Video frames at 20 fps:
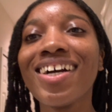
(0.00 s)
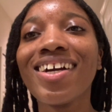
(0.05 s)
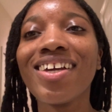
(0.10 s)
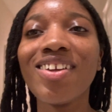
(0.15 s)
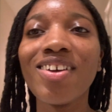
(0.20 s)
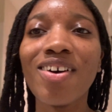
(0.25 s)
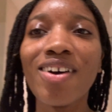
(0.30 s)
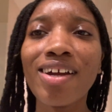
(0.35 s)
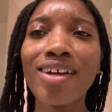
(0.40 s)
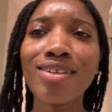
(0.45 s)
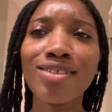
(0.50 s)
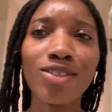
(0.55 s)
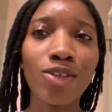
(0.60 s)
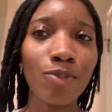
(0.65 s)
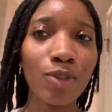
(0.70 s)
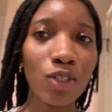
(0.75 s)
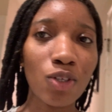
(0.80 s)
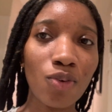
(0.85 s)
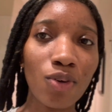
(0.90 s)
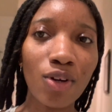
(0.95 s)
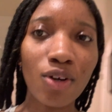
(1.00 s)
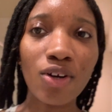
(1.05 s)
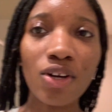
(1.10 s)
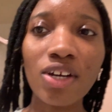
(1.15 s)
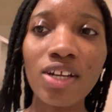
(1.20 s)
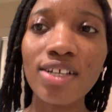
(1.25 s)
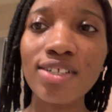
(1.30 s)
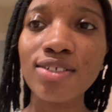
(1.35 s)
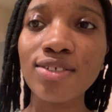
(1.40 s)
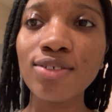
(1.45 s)
I got so much going on.
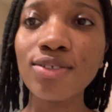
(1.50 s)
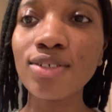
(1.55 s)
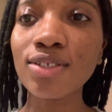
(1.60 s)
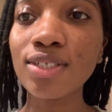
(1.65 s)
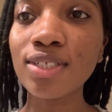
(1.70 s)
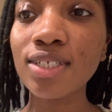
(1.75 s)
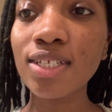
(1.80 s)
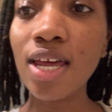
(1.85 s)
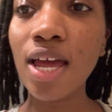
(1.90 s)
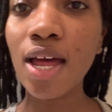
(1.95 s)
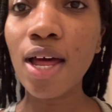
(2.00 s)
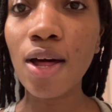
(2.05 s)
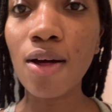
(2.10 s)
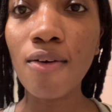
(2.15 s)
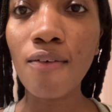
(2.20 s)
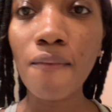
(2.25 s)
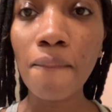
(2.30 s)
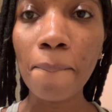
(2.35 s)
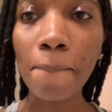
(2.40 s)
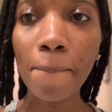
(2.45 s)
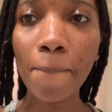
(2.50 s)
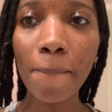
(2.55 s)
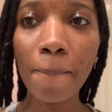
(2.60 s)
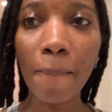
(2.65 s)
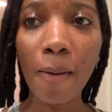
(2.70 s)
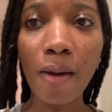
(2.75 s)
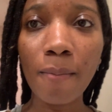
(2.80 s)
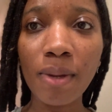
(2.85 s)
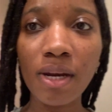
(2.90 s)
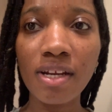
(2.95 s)
As you can tell,
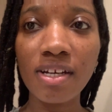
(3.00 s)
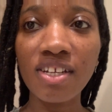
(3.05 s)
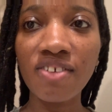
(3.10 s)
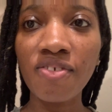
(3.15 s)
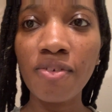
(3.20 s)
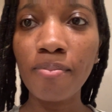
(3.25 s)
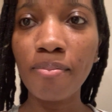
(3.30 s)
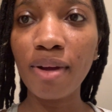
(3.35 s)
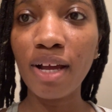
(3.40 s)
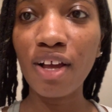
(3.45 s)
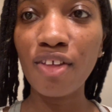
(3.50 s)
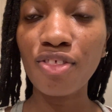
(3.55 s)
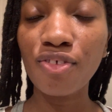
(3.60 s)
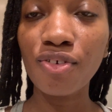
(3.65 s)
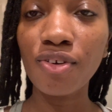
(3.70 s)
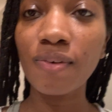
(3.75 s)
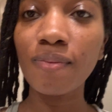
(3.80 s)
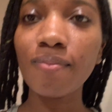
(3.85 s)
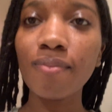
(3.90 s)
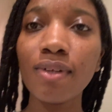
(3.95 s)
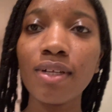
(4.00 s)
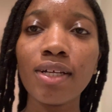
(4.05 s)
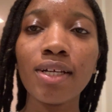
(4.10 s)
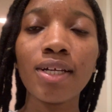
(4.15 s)
I'm in a different bathroom.